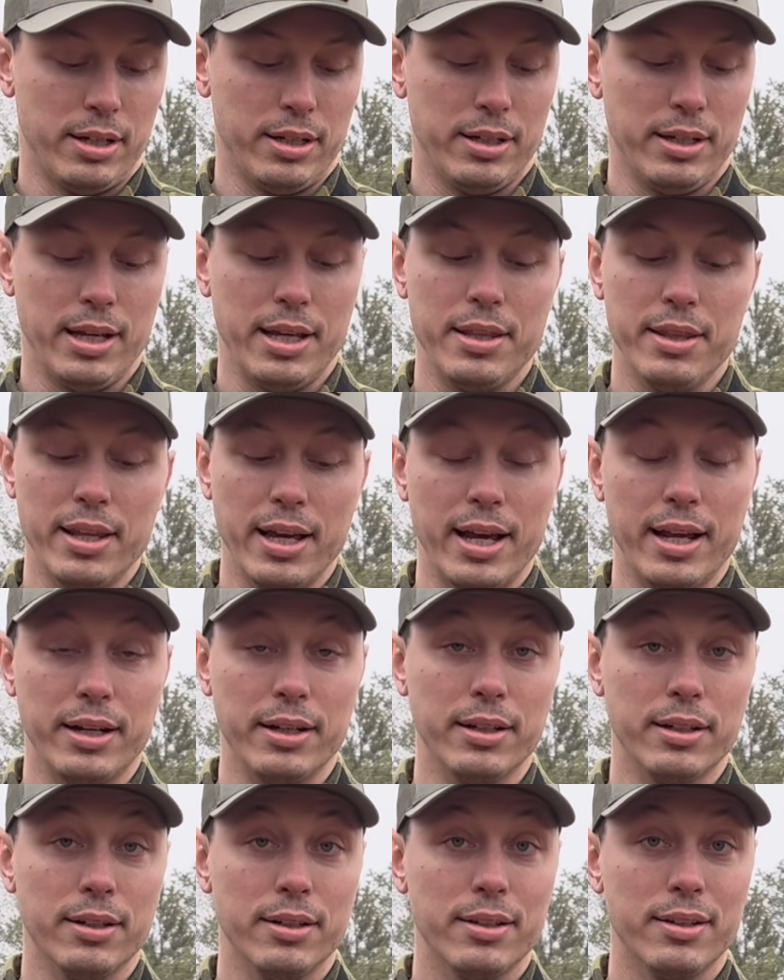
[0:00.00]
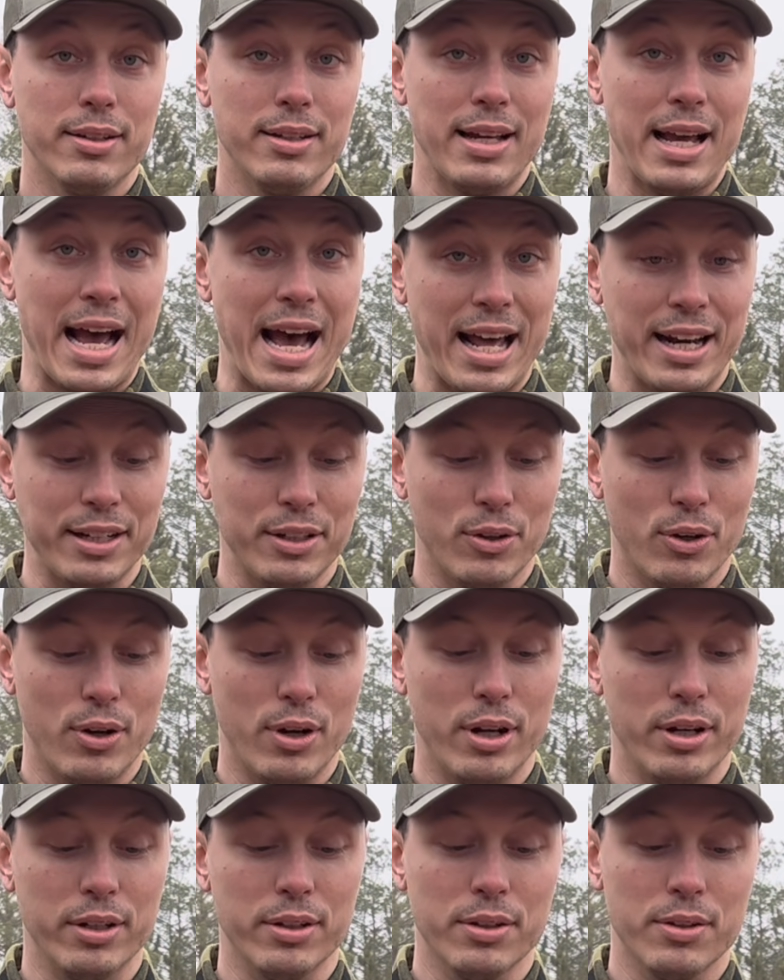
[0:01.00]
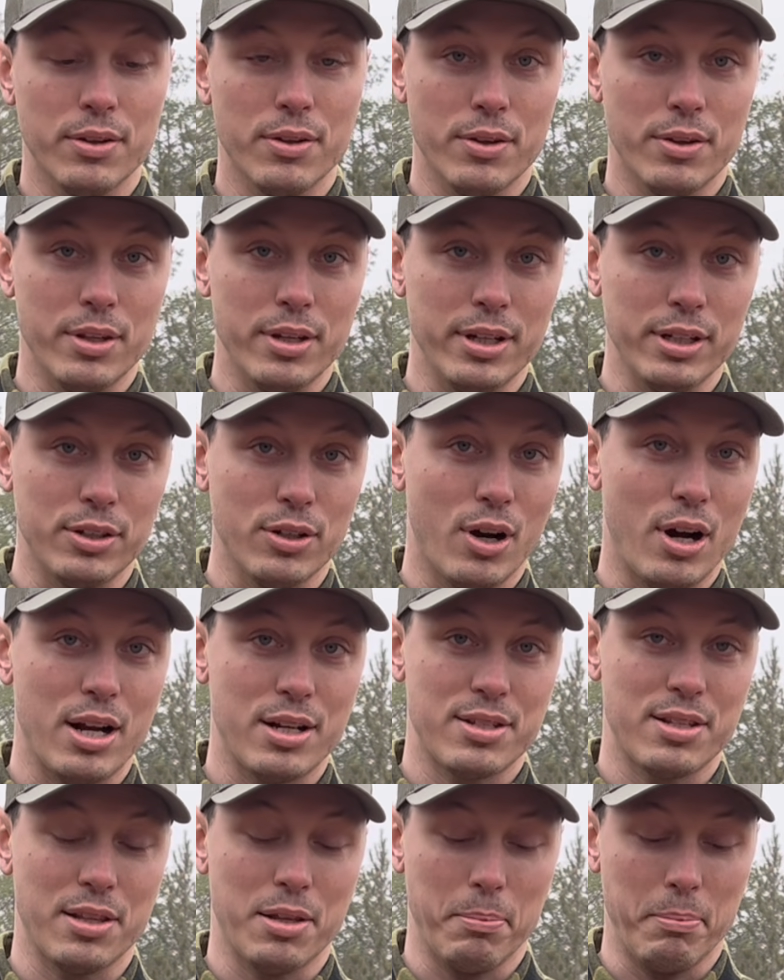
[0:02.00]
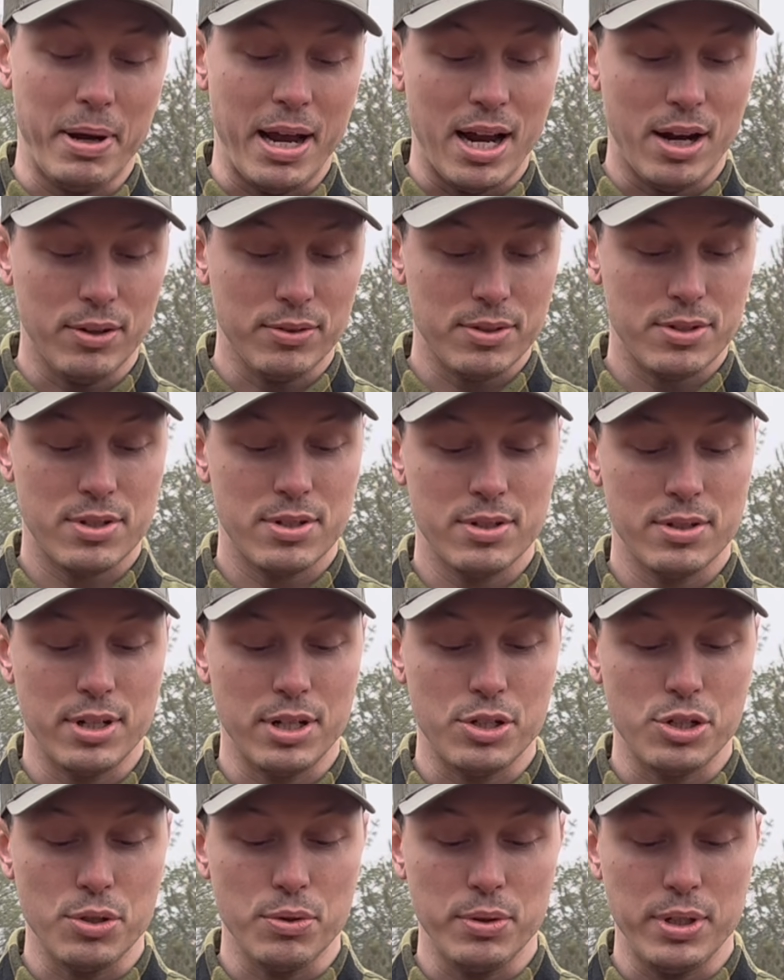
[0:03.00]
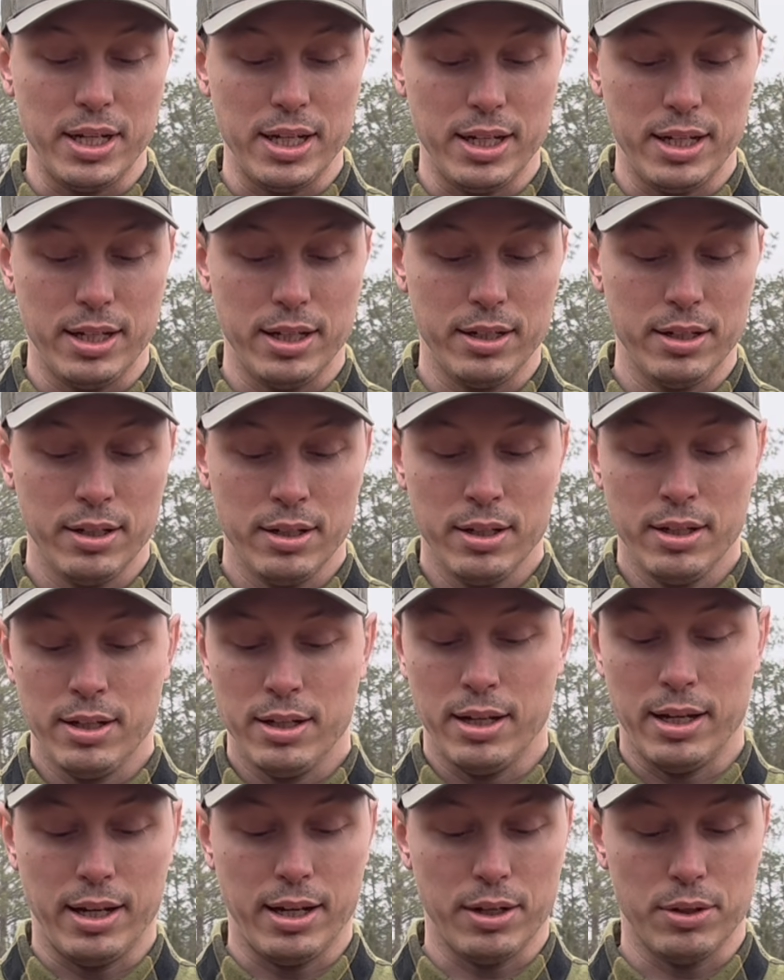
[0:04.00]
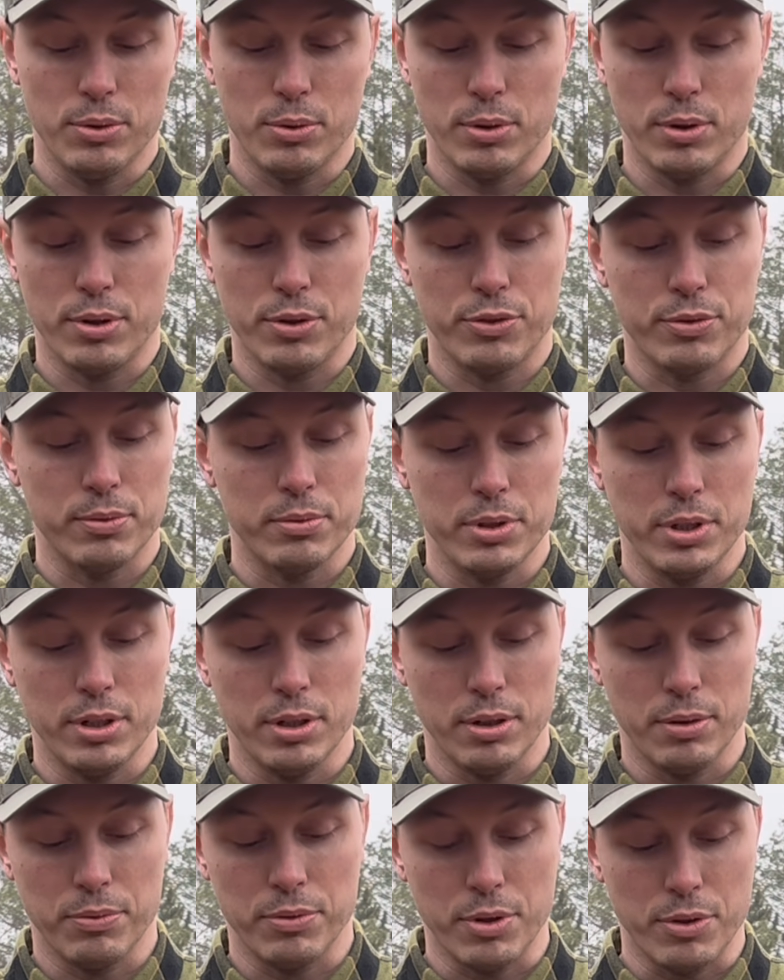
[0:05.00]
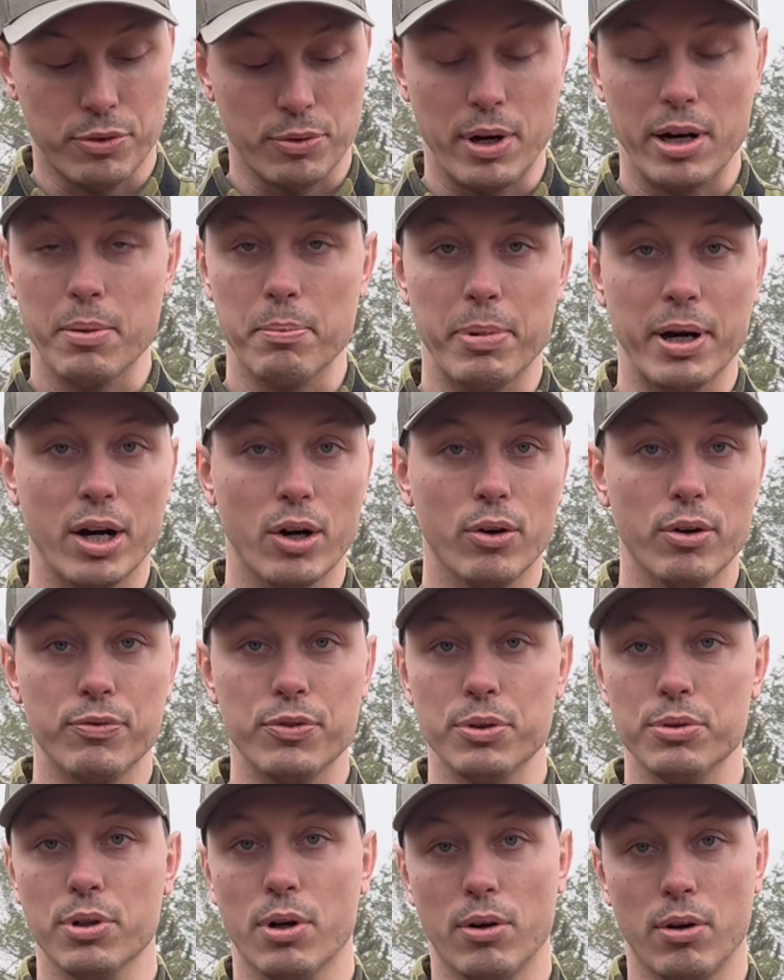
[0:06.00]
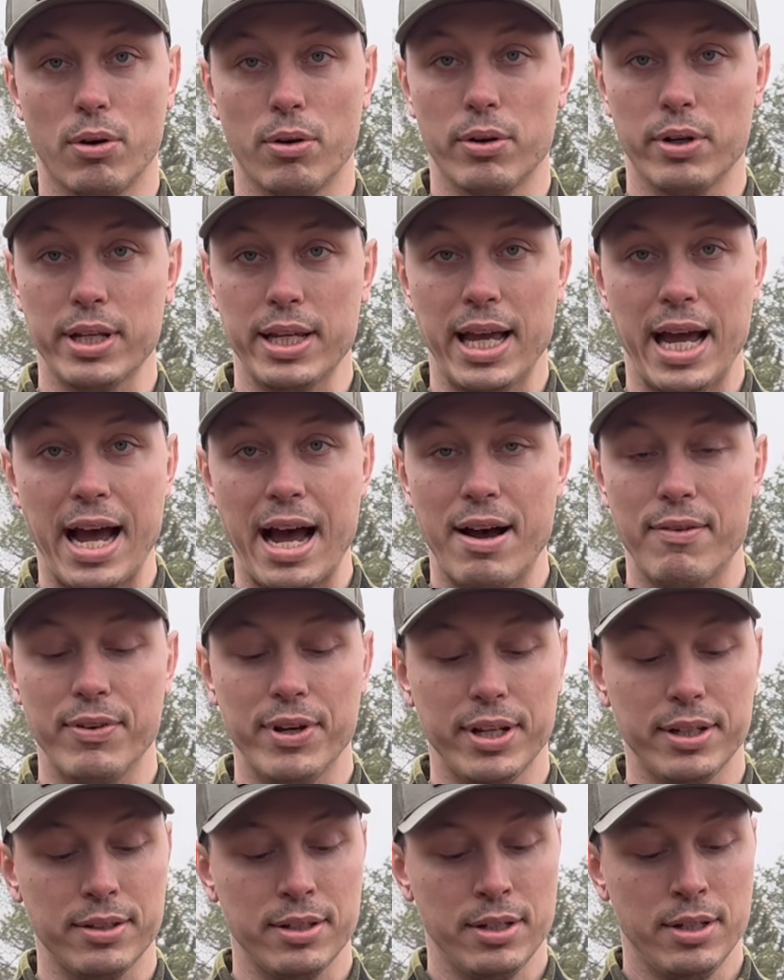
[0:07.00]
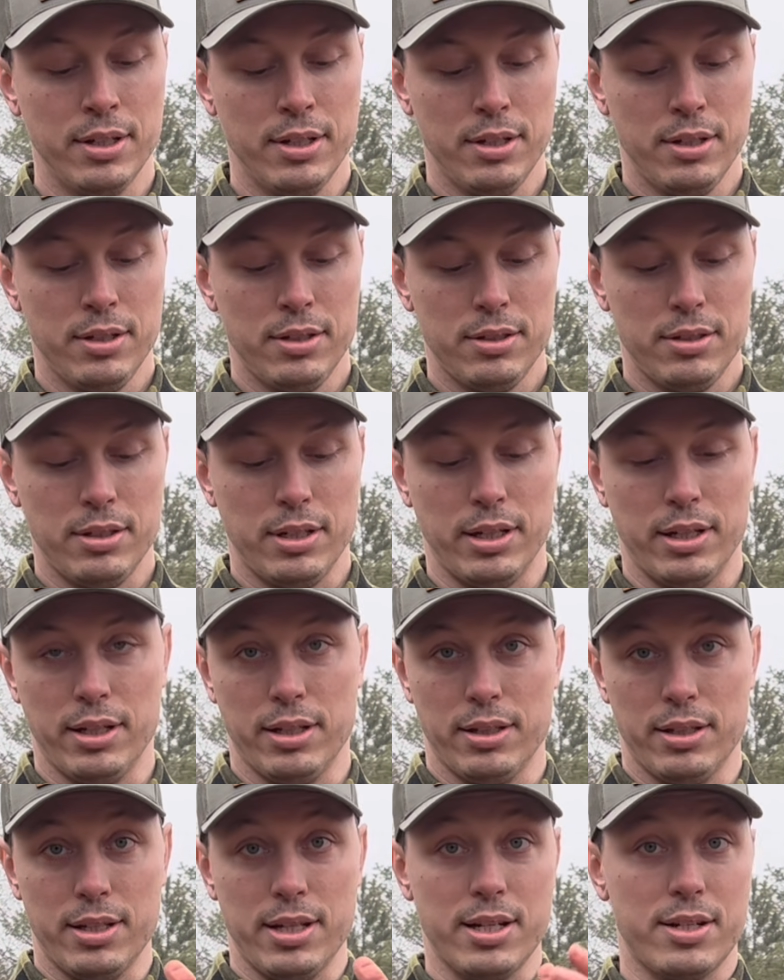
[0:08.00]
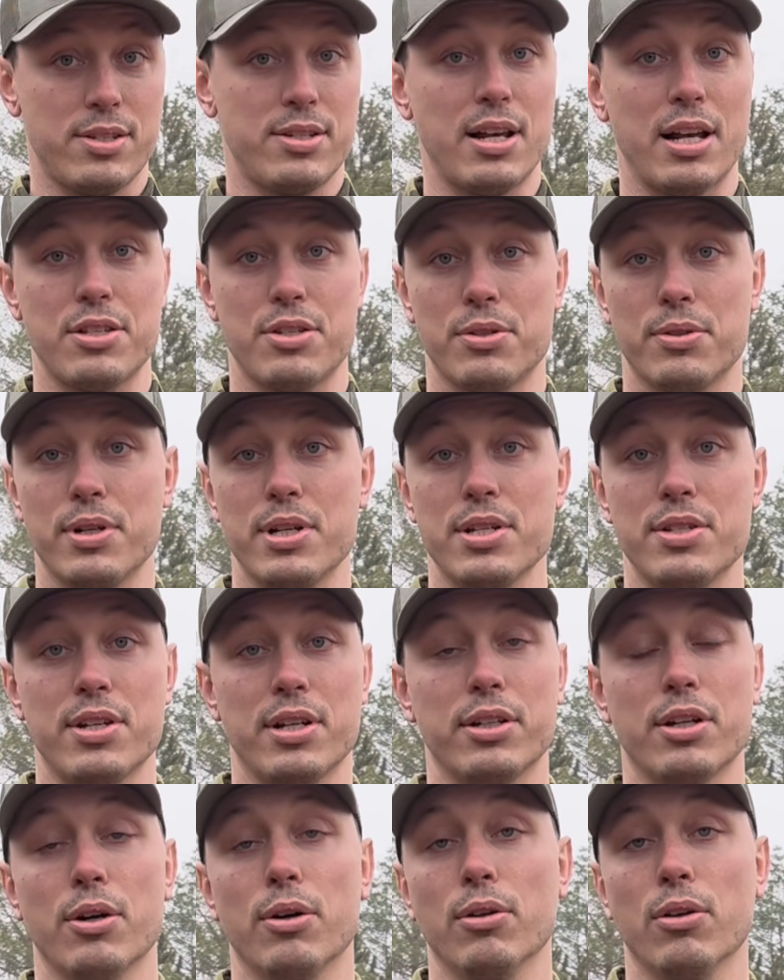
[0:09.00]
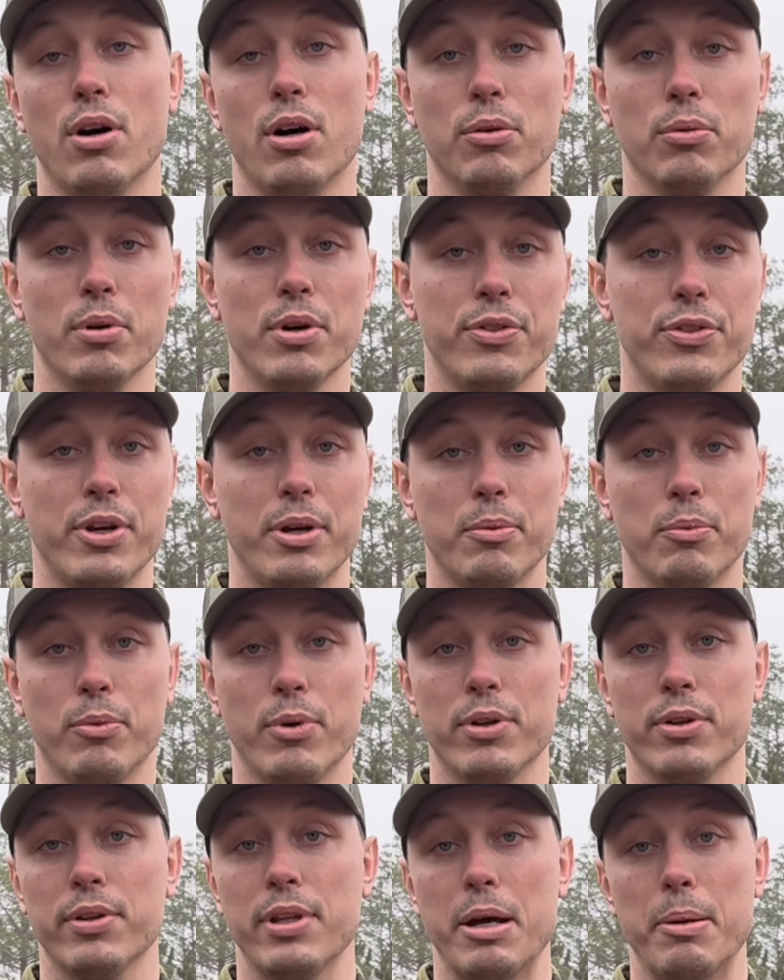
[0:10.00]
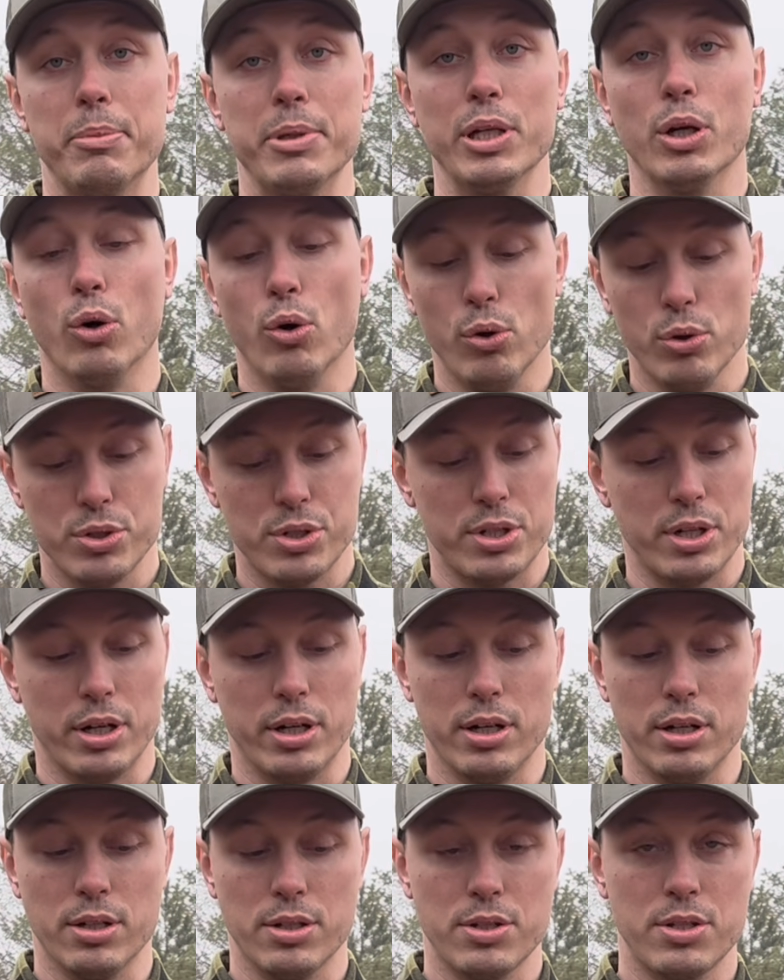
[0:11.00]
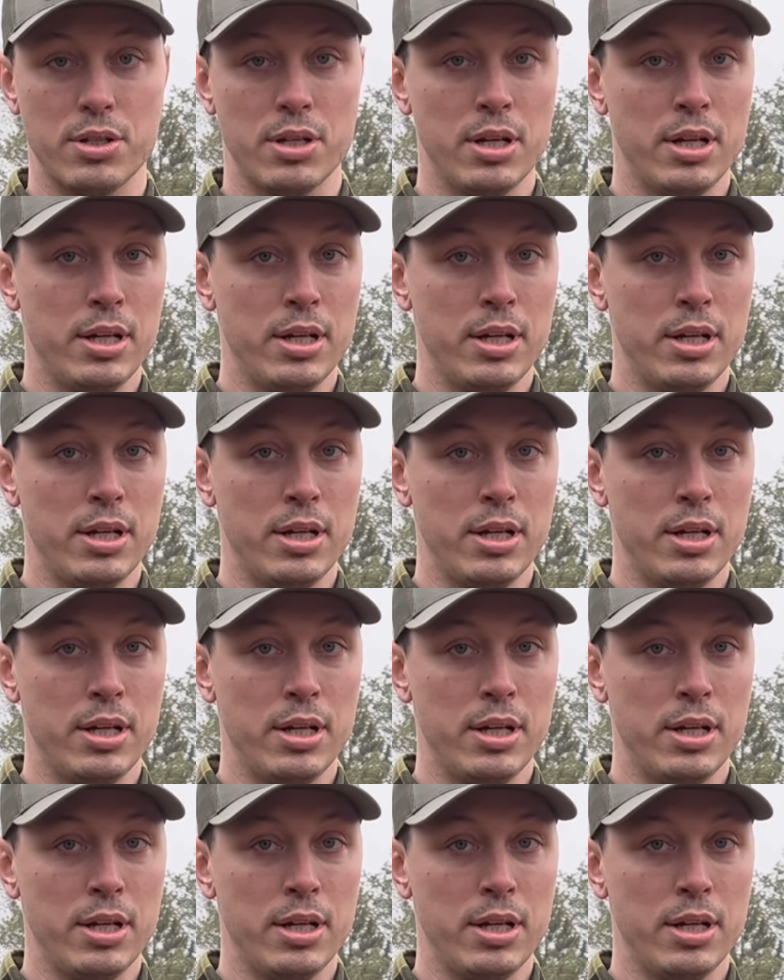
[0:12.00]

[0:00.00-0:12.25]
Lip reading: and then adding on the cost of the mounts that you need, and or the threaded barrel if you don't already have it, and the accessories that go along with it, whether that be holsters,